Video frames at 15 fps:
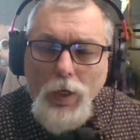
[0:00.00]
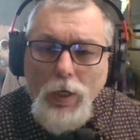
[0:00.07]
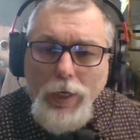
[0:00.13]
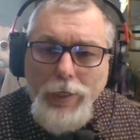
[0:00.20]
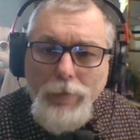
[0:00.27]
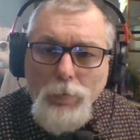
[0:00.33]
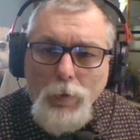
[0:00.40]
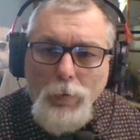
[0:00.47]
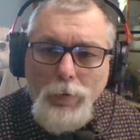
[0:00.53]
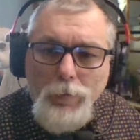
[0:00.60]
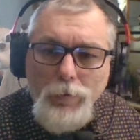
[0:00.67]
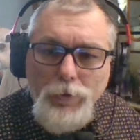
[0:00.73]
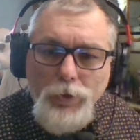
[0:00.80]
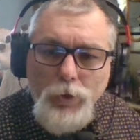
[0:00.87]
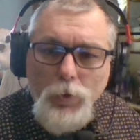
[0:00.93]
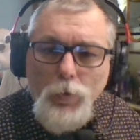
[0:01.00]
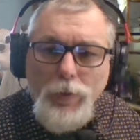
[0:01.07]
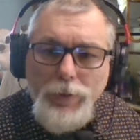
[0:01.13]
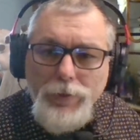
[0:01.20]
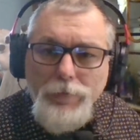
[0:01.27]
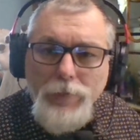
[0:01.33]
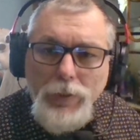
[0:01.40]
And what we will do
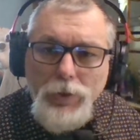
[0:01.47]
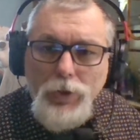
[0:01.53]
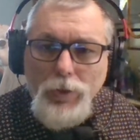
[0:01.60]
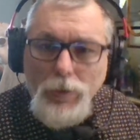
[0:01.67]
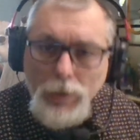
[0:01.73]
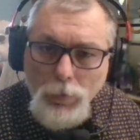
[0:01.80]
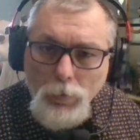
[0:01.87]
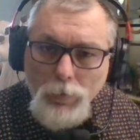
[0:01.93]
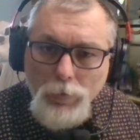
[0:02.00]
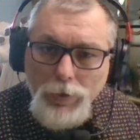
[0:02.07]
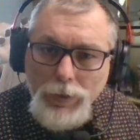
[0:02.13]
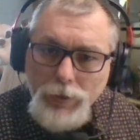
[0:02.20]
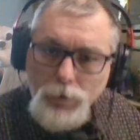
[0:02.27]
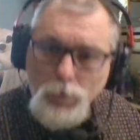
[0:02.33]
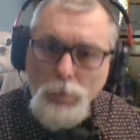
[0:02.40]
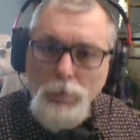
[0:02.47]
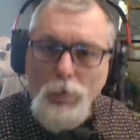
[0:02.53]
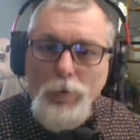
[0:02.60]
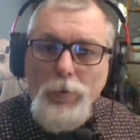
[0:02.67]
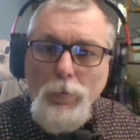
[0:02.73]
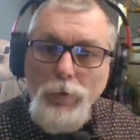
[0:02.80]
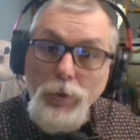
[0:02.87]
is eventually we will get to a
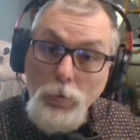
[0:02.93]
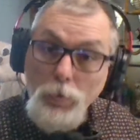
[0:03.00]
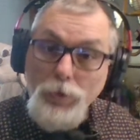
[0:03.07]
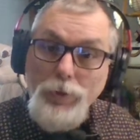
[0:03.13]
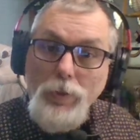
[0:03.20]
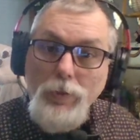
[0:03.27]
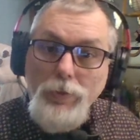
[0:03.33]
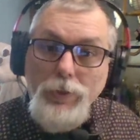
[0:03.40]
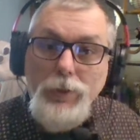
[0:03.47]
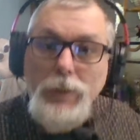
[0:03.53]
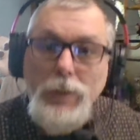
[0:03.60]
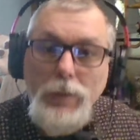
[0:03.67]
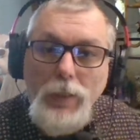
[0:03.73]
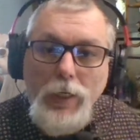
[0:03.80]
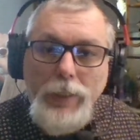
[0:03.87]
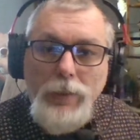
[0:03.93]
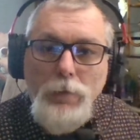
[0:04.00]
point where you will start to see that I can